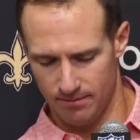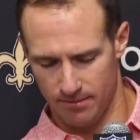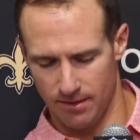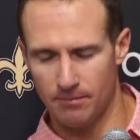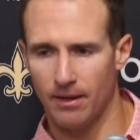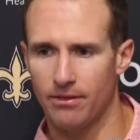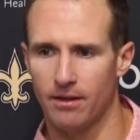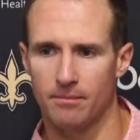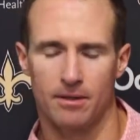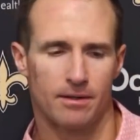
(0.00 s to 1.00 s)
hit my
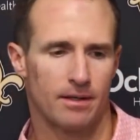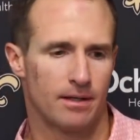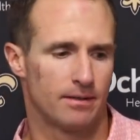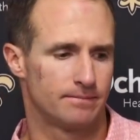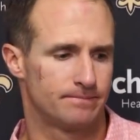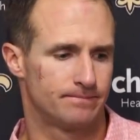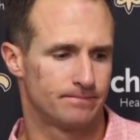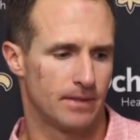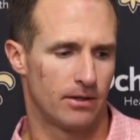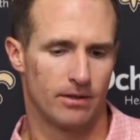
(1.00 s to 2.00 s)
thumb on
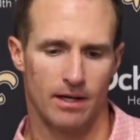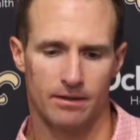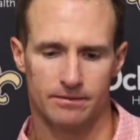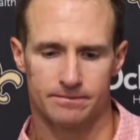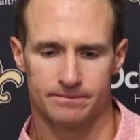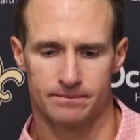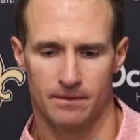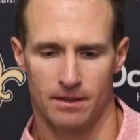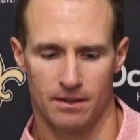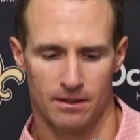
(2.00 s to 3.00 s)
Aaron Donald.
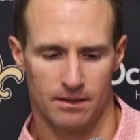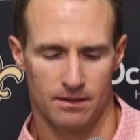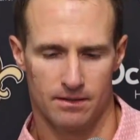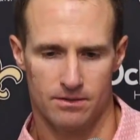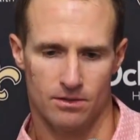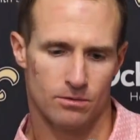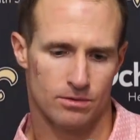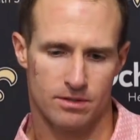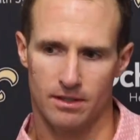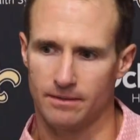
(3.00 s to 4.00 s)
So we'll see.